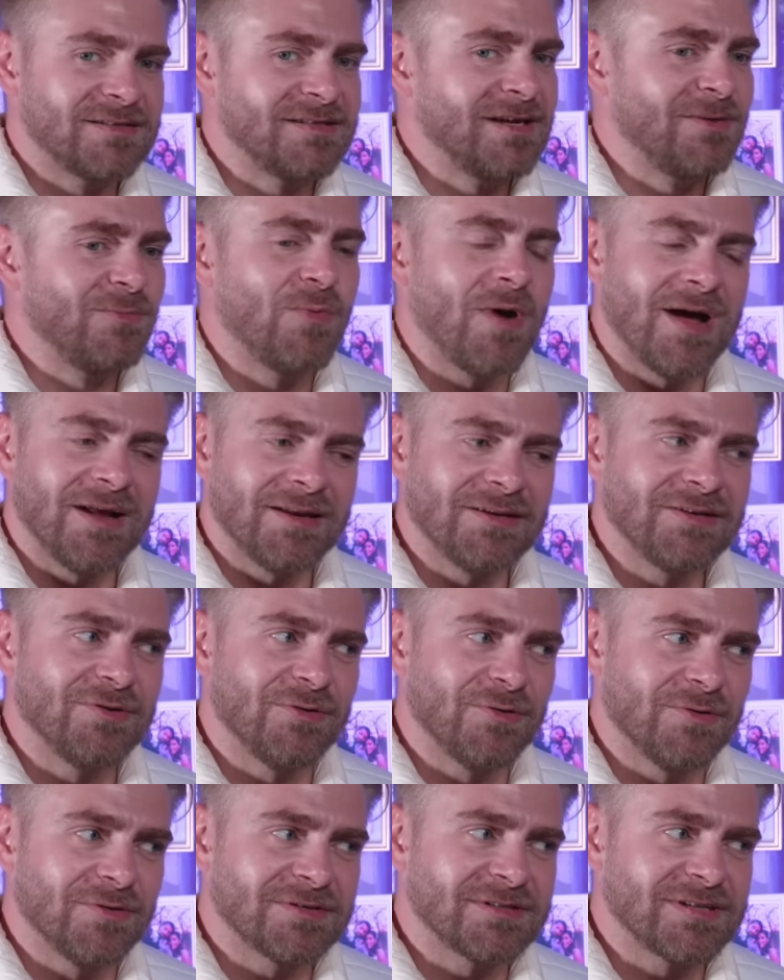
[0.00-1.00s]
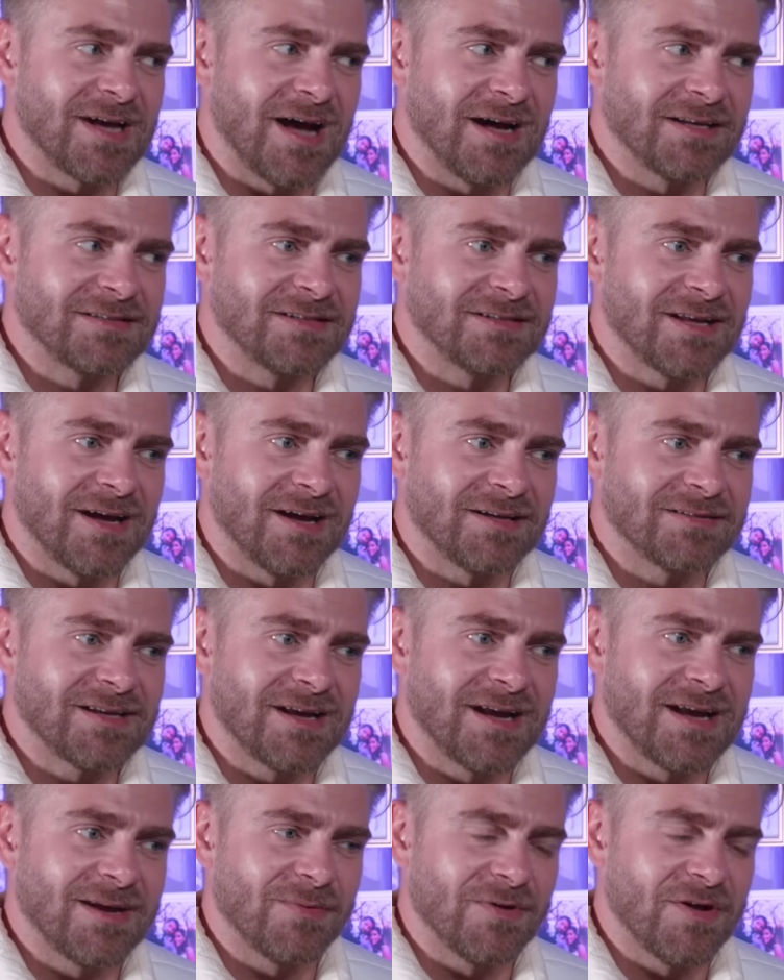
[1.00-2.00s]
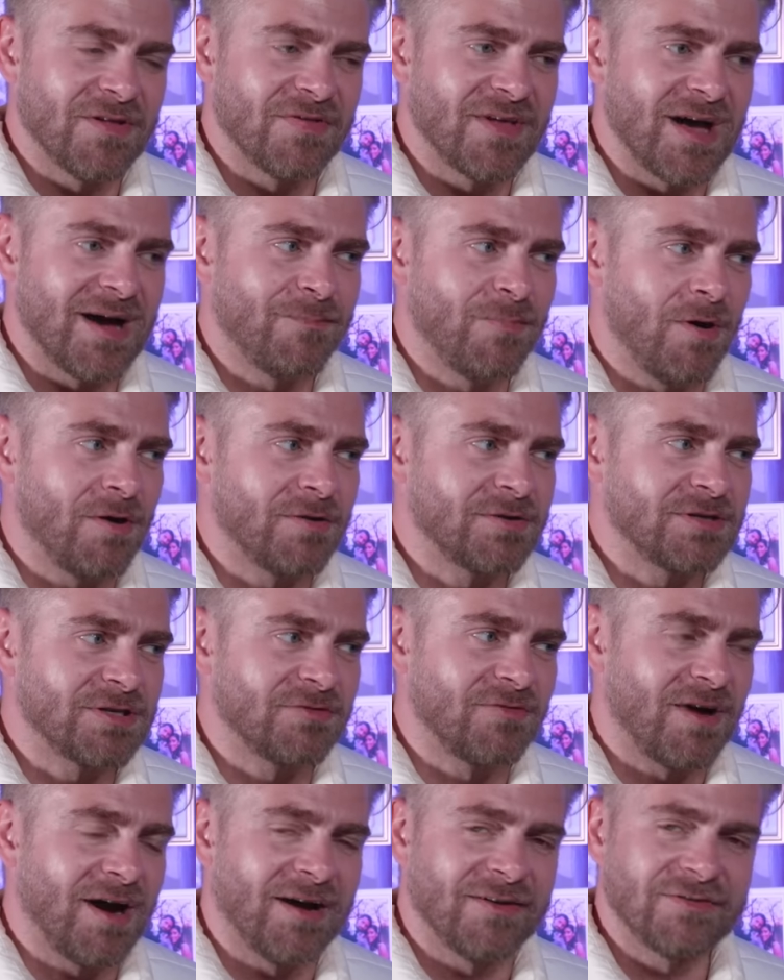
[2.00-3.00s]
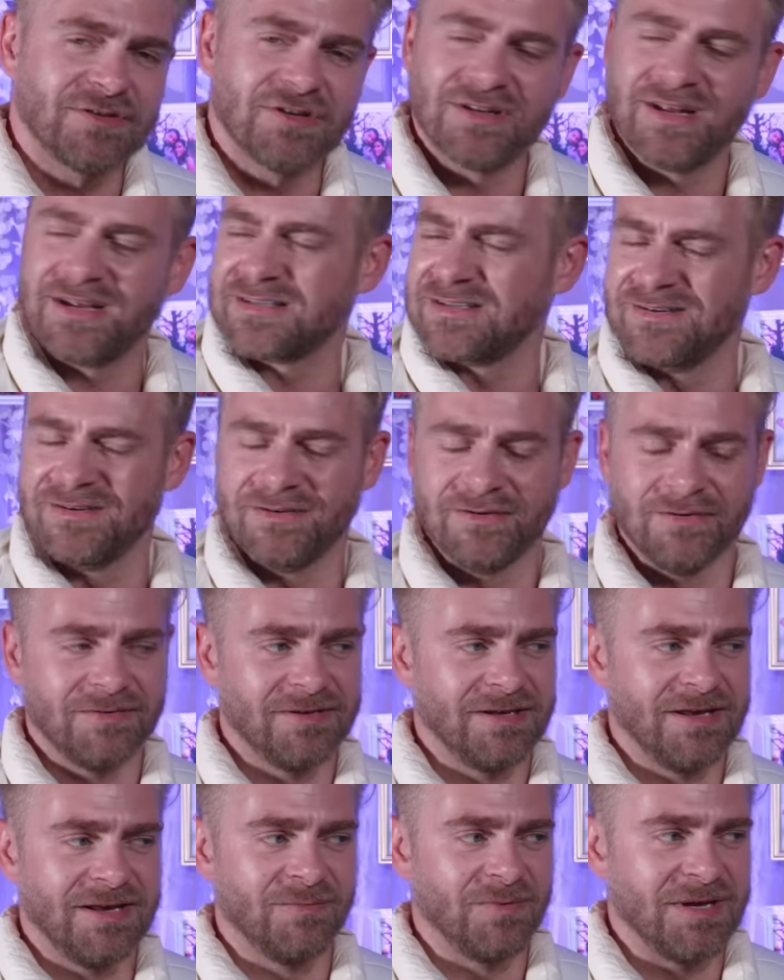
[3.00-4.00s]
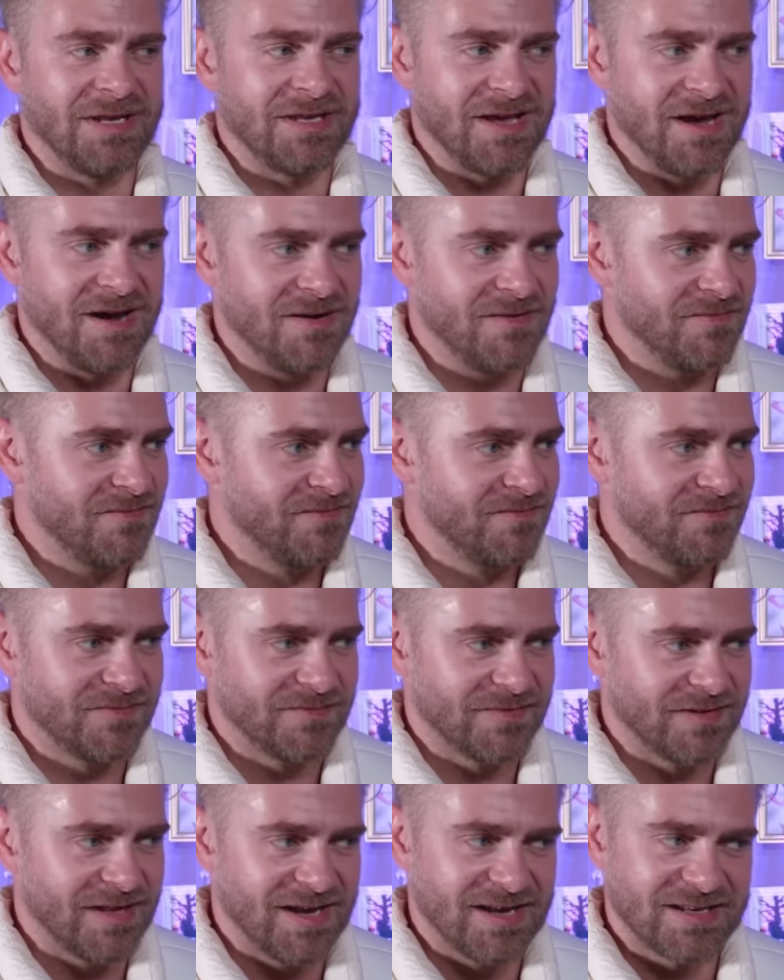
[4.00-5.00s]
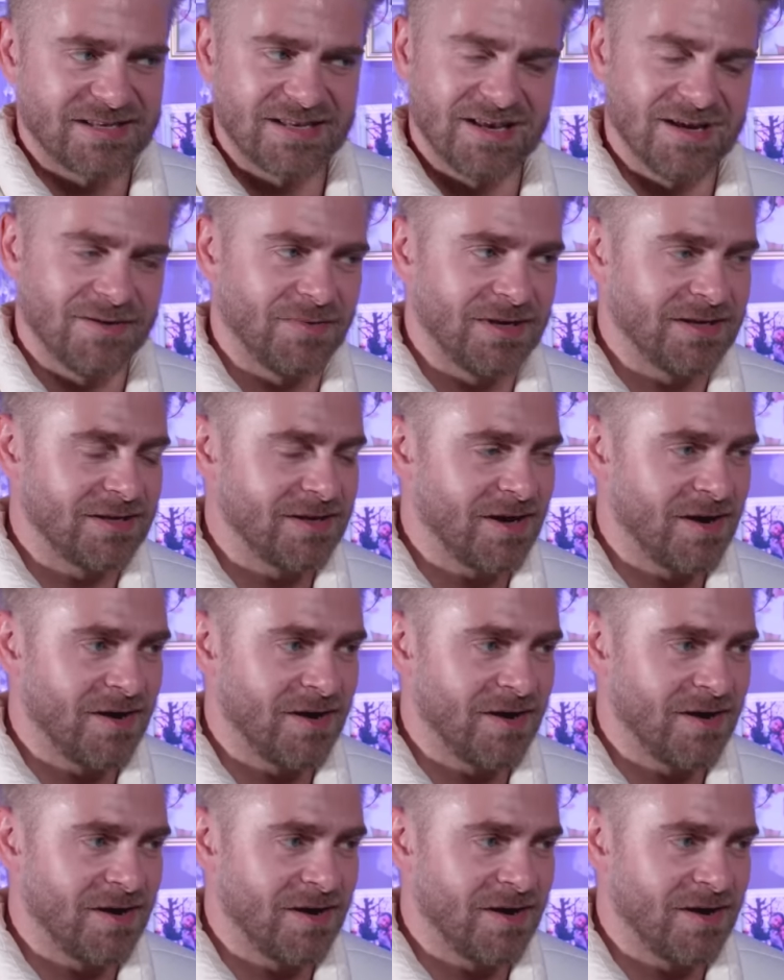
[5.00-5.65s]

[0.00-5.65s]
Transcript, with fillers: see, when you're sat at that table and that box arrives, you're like, oh, here we go. Yeah. Like, here we